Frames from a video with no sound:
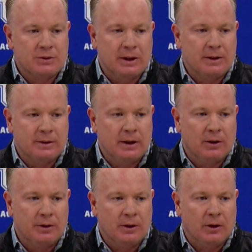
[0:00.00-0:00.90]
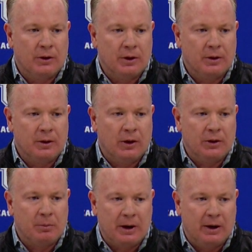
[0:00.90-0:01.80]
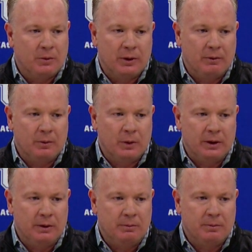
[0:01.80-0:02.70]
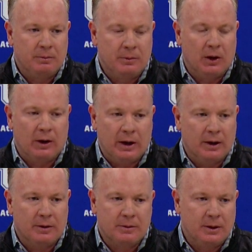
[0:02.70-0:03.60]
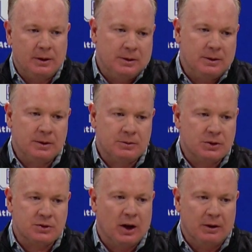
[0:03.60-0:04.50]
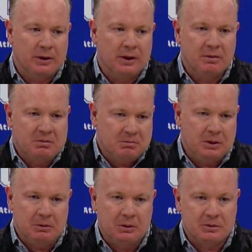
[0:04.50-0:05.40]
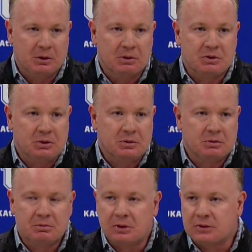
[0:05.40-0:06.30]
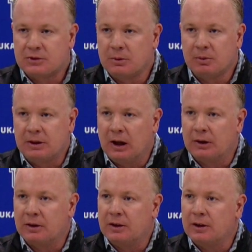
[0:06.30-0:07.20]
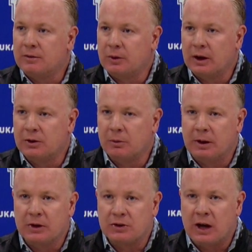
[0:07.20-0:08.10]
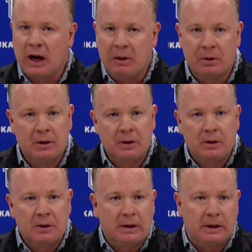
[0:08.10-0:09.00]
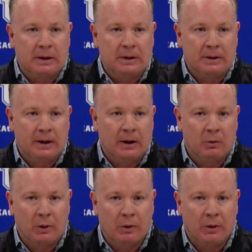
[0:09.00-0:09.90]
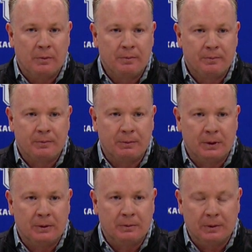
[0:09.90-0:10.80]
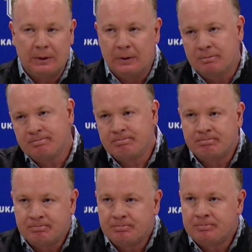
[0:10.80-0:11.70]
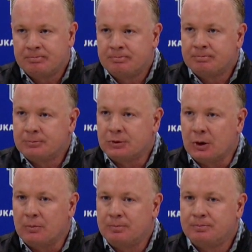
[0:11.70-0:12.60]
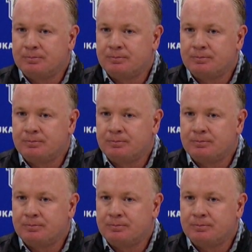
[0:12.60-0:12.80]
that was it. And then on the punt, we had it's just not good enough. I mean, there's no excuse. Just simply not good enough. We got to do a better job, and we will. And so.